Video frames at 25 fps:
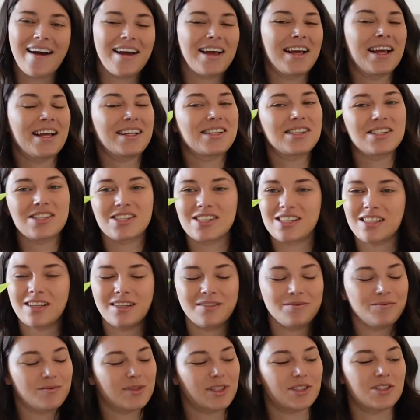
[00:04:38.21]
It's
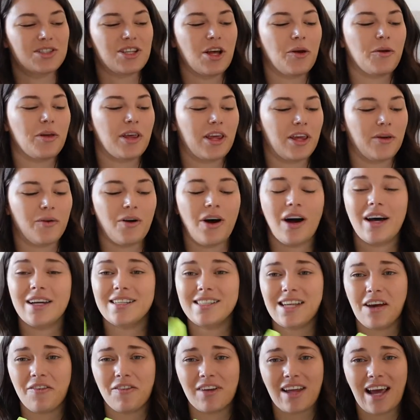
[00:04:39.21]
they're so cute. I
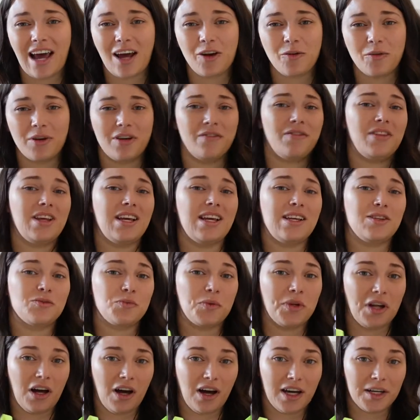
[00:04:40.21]
definitely had one of these
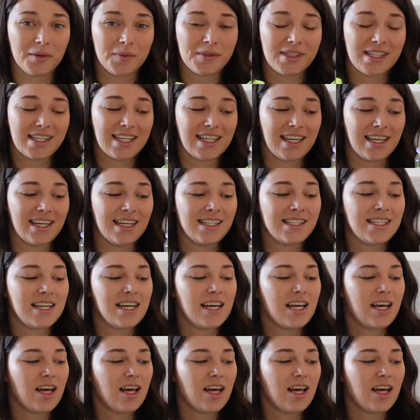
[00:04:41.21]
when I was a kid.